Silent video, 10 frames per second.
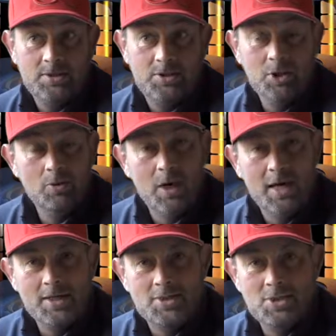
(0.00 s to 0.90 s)
do you know what?
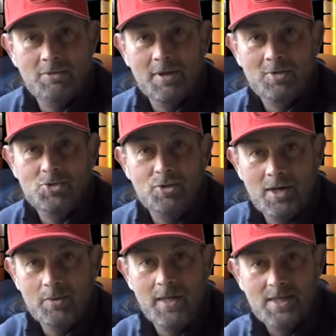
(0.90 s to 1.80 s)
I'd have turned around straight
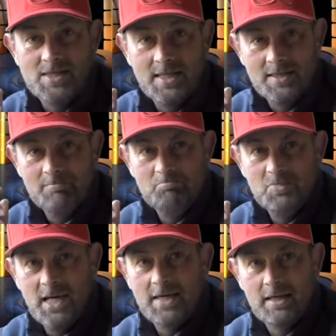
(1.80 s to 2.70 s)
away and said,
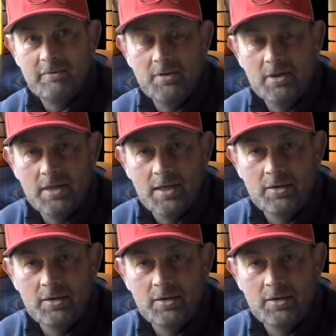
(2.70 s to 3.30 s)
yeah, definitely.